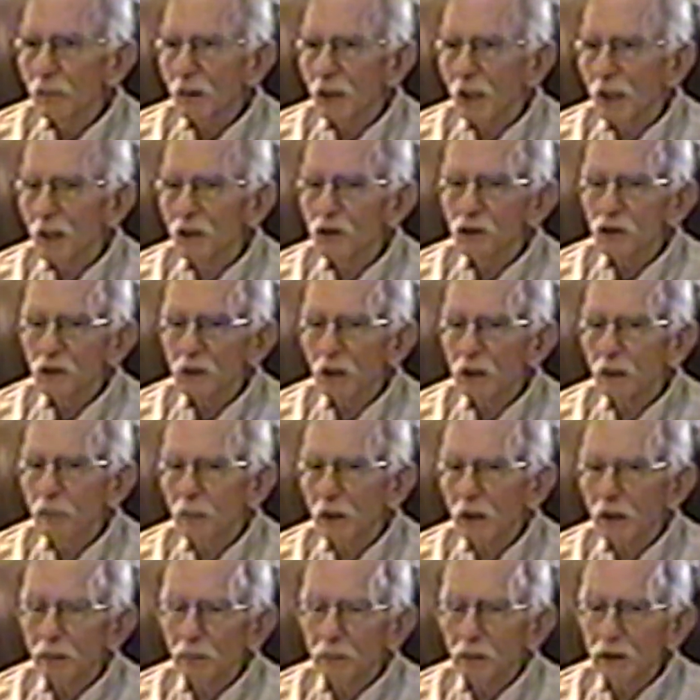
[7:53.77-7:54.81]
I'd say
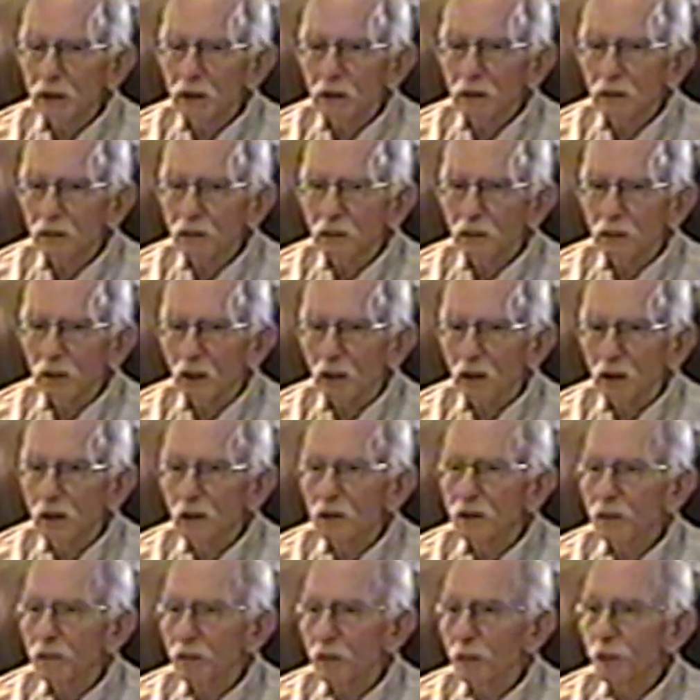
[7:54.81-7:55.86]
maybe the
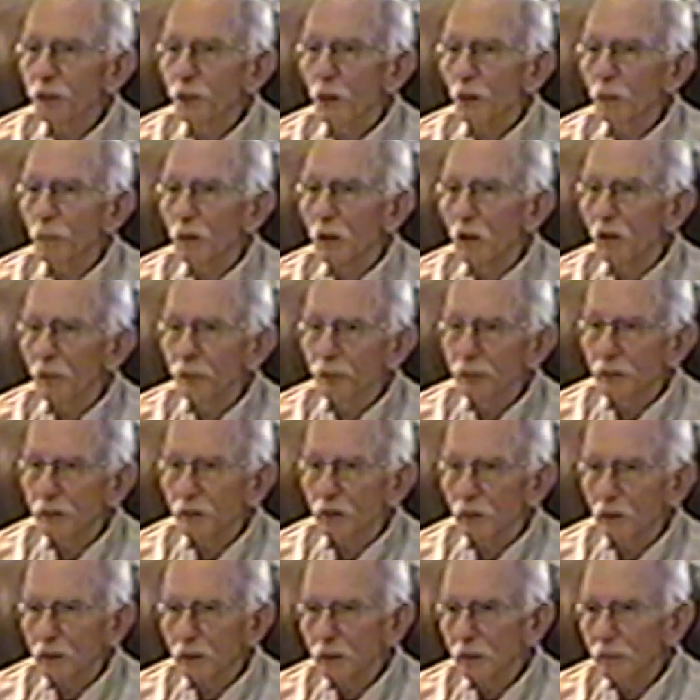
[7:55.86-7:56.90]
length of a football
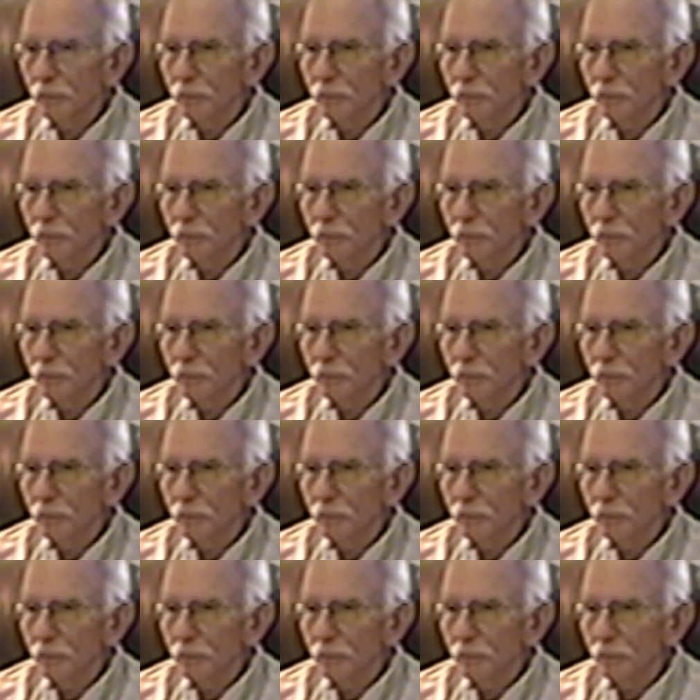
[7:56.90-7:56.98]
field.